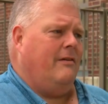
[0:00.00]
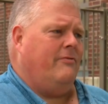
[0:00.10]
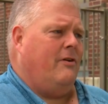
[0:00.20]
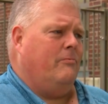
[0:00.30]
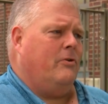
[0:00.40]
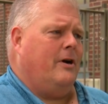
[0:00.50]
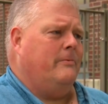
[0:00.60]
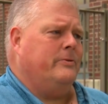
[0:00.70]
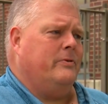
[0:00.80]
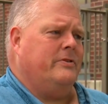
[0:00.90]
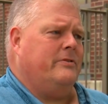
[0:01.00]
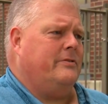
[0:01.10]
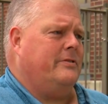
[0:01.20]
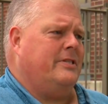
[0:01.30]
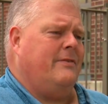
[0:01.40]
I found problems with
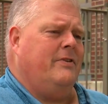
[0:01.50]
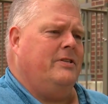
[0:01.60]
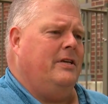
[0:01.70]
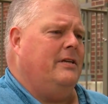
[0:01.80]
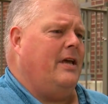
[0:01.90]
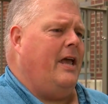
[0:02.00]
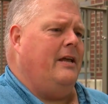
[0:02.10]
17 to